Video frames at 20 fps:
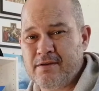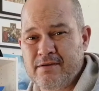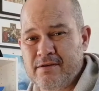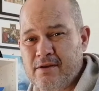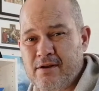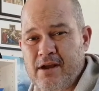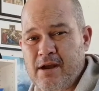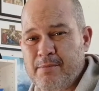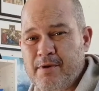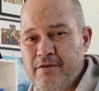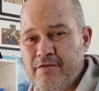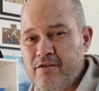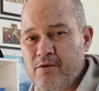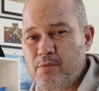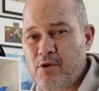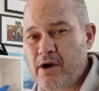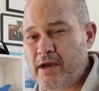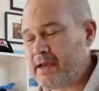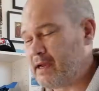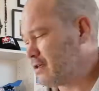You know, come over to
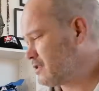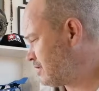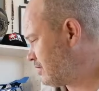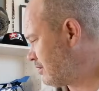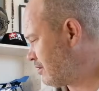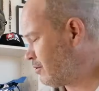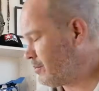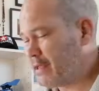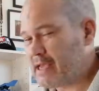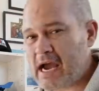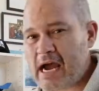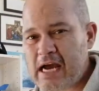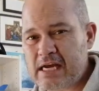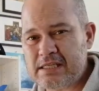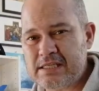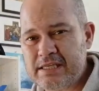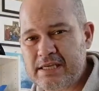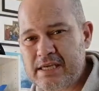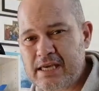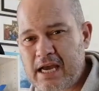my house and there'll be
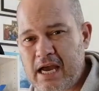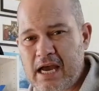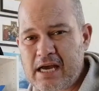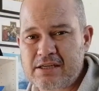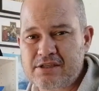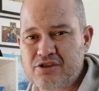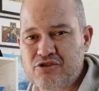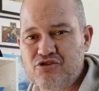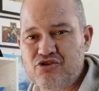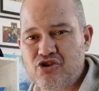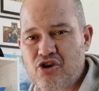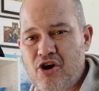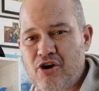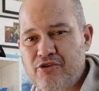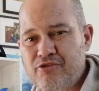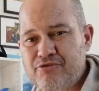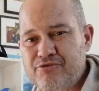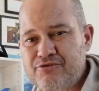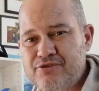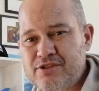RC cars and
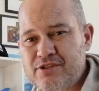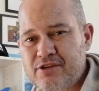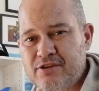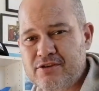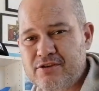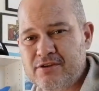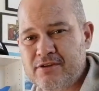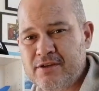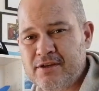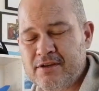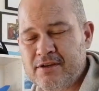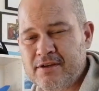drones and